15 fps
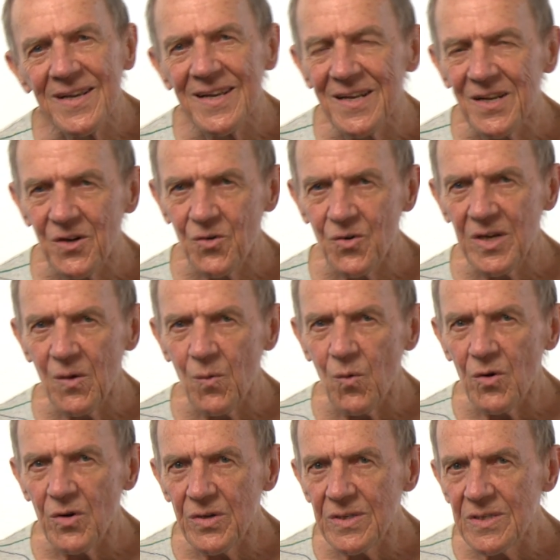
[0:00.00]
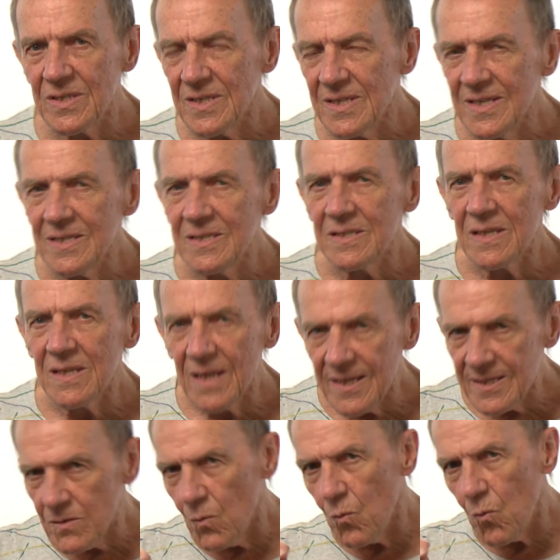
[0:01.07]
in Greek words is the
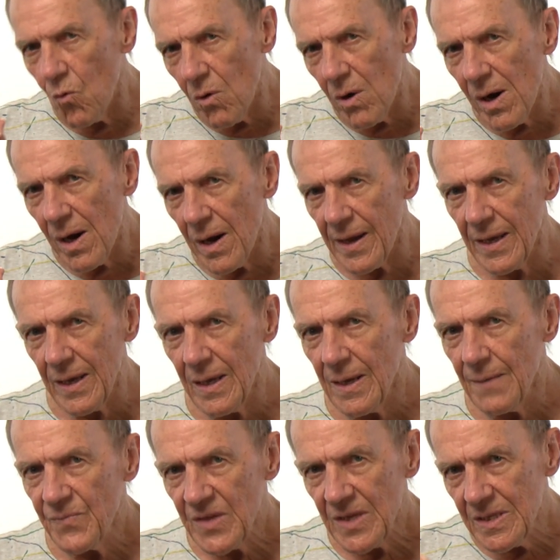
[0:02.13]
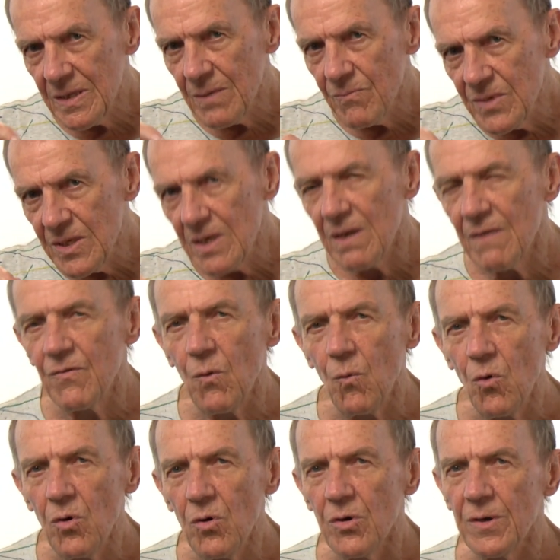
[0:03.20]
letter Y in the middle of a
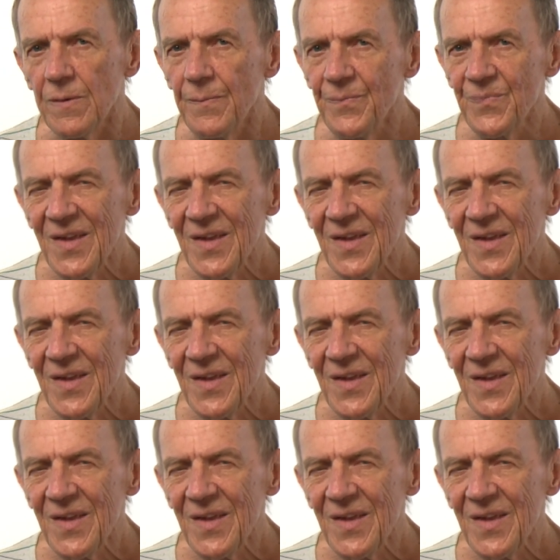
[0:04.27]
word.